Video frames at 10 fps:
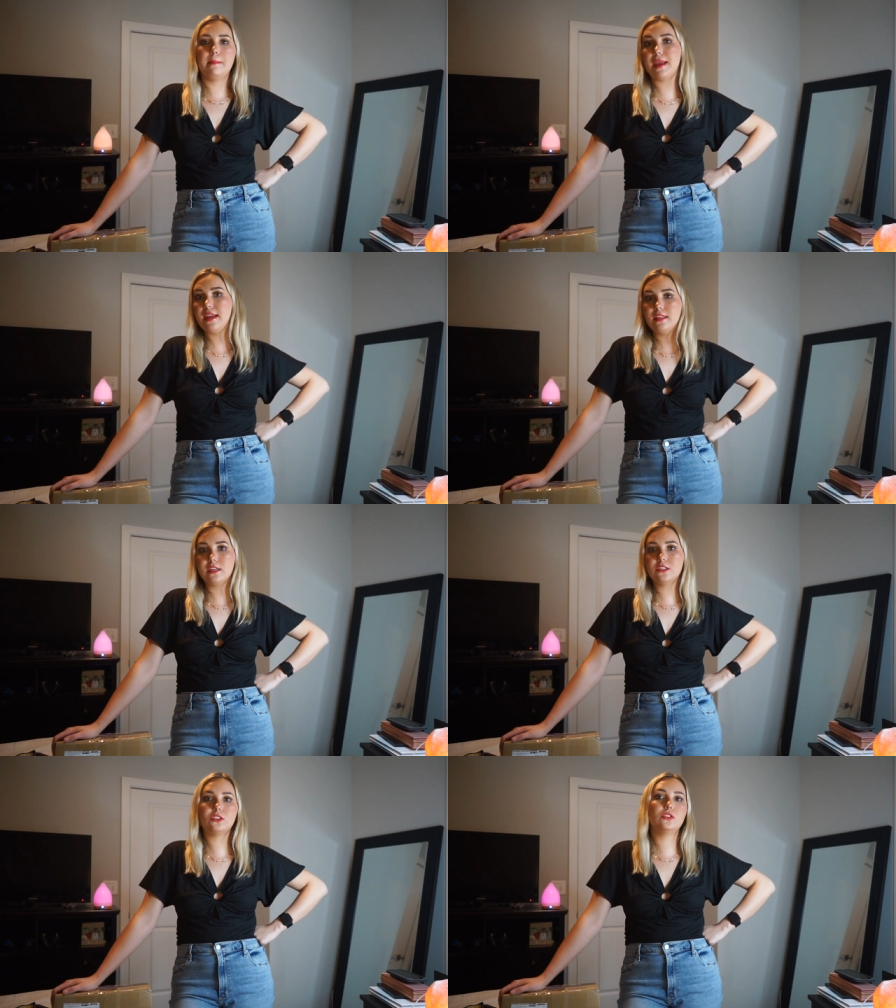
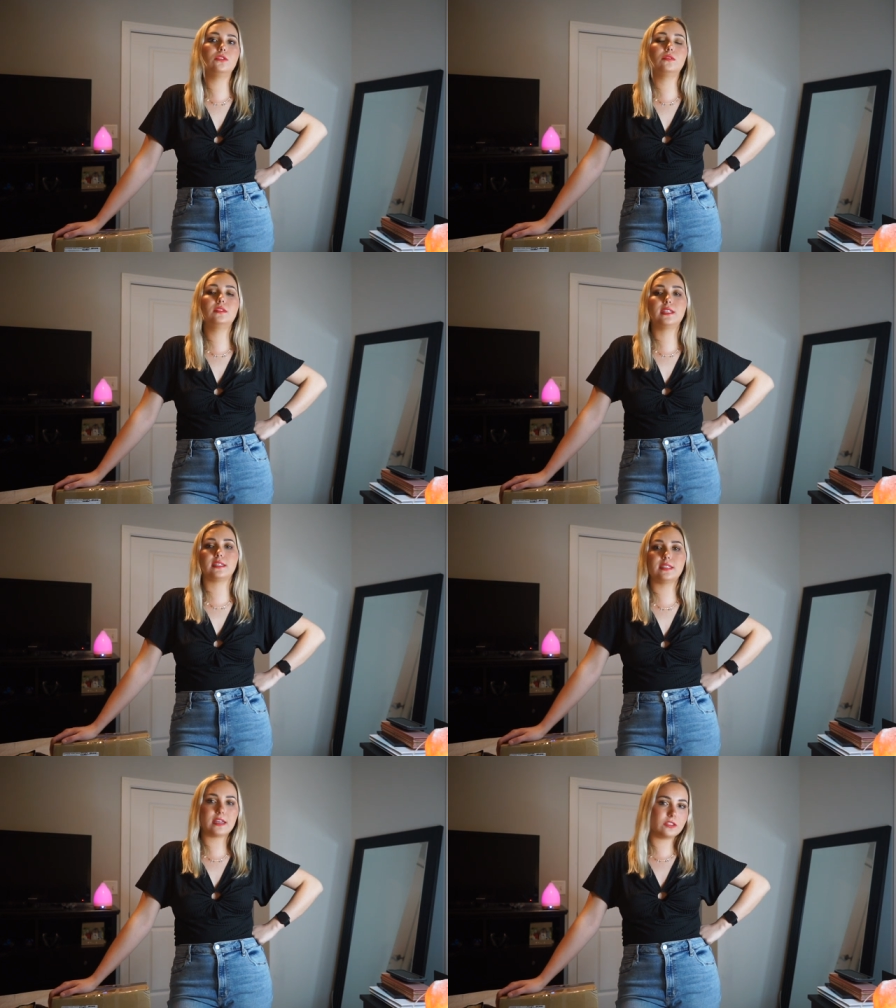bathing suits,
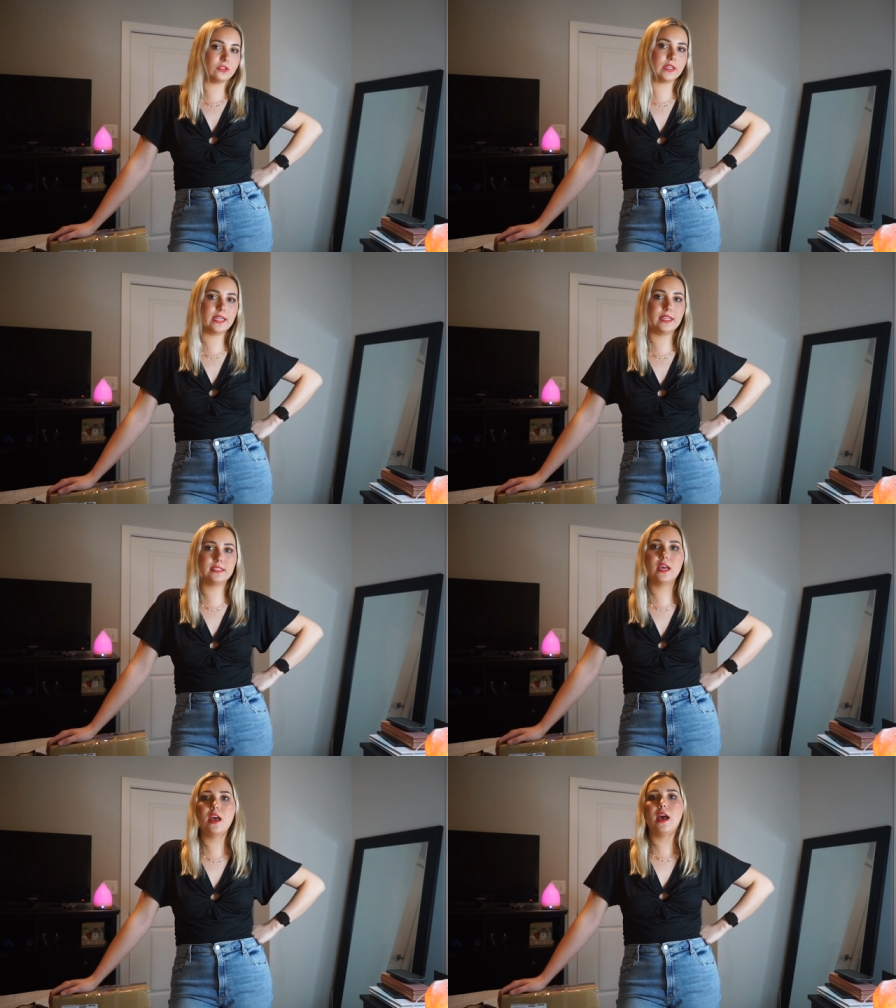
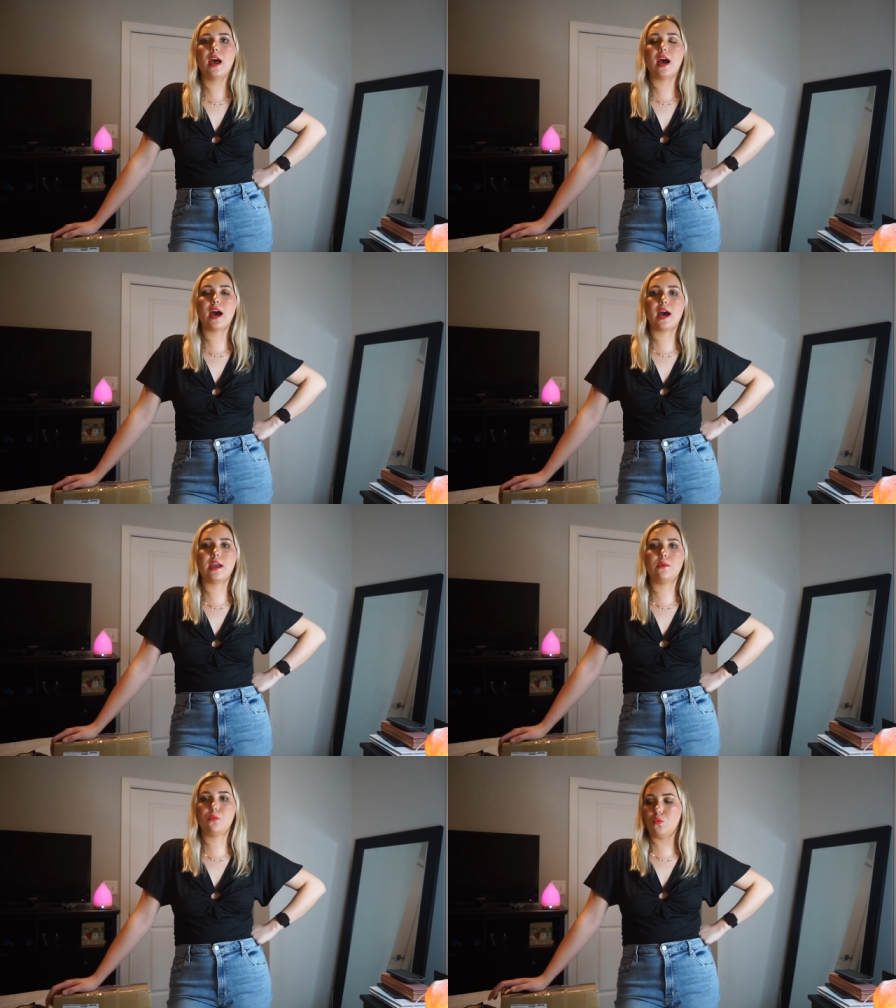accessories,
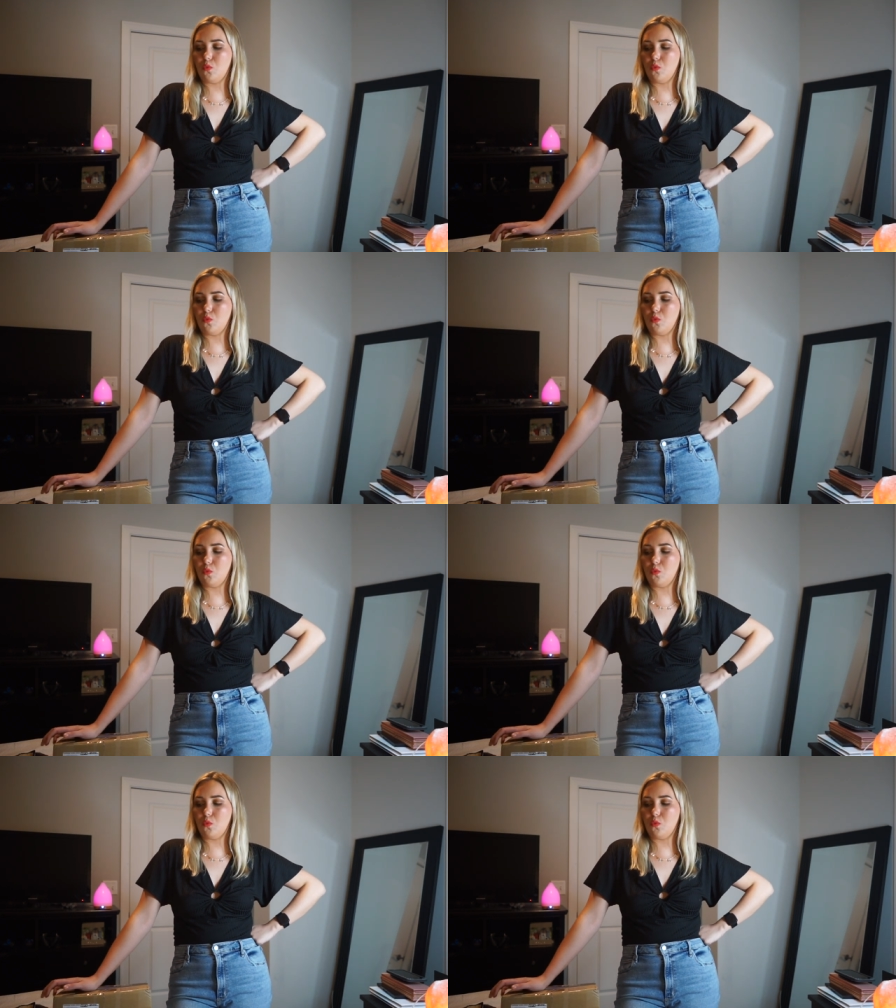I